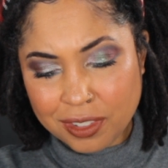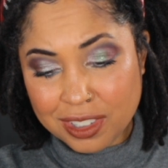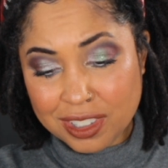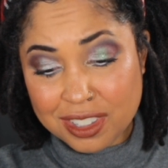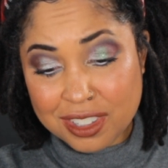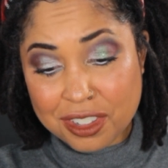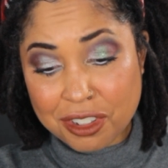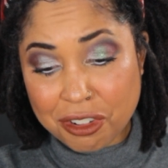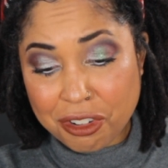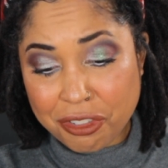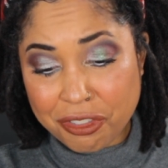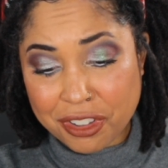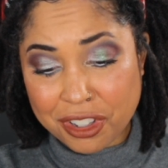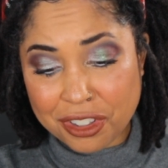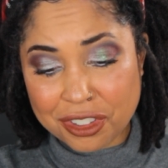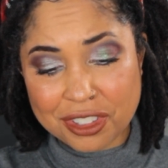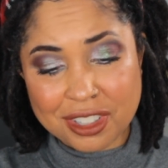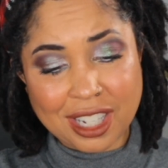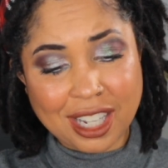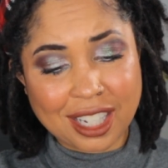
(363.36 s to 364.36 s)
It still
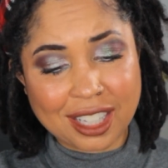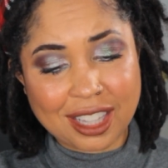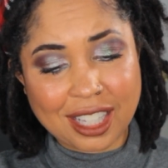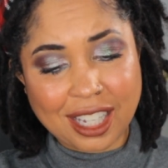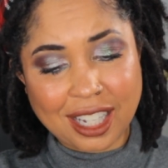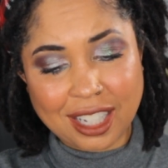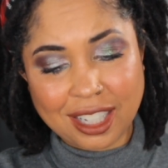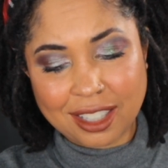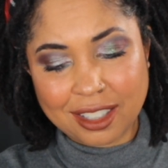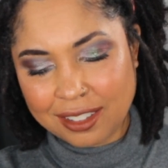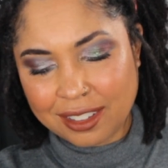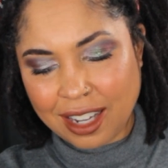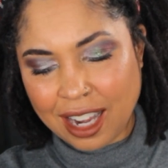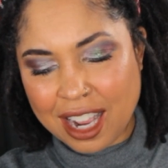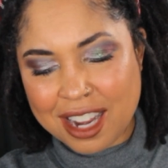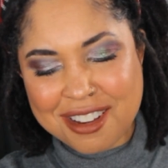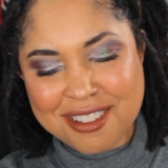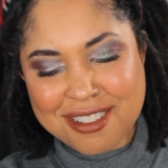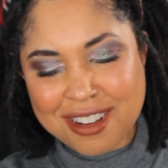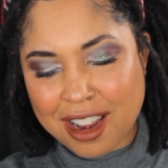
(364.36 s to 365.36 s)
feels like that.
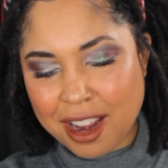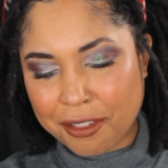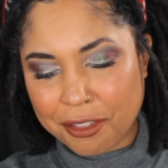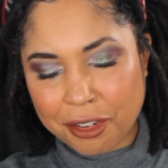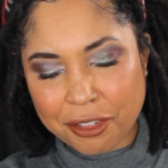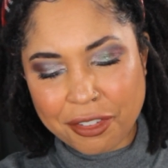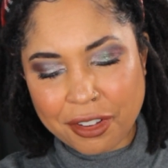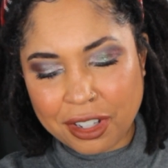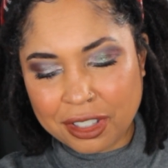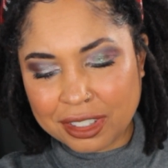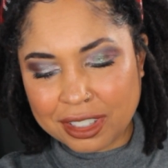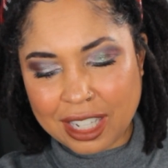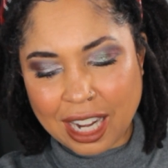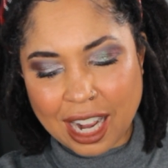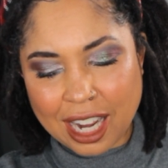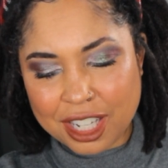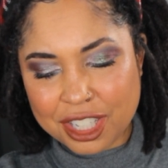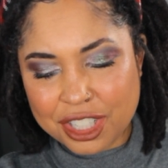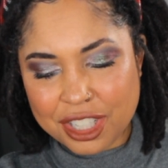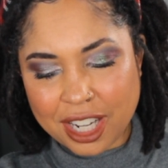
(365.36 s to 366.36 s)
I never felt an
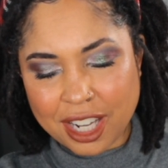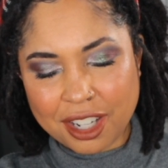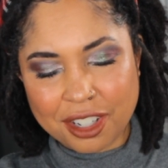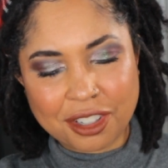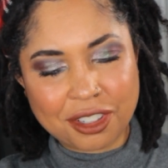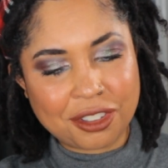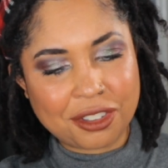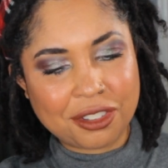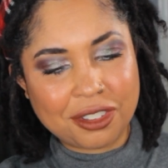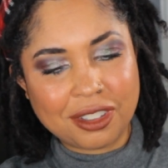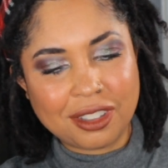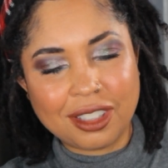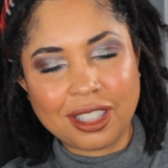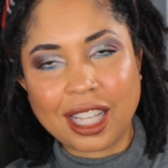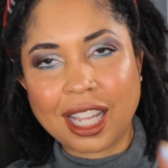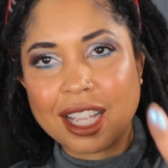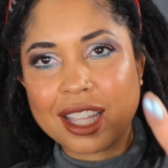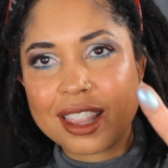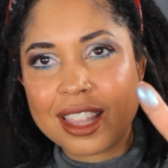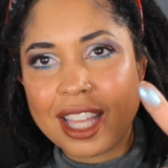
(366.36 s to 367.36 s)
eyeshadow
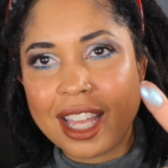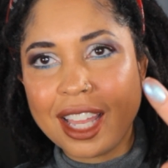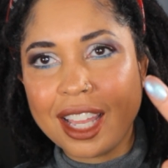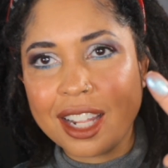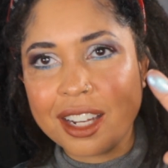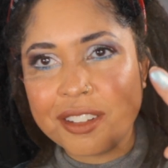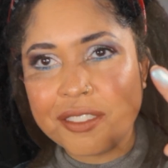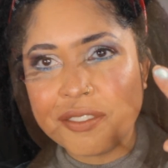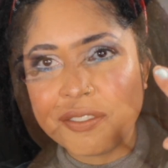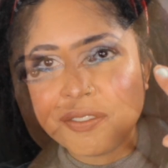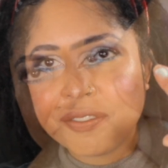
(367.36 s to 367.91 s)
like that.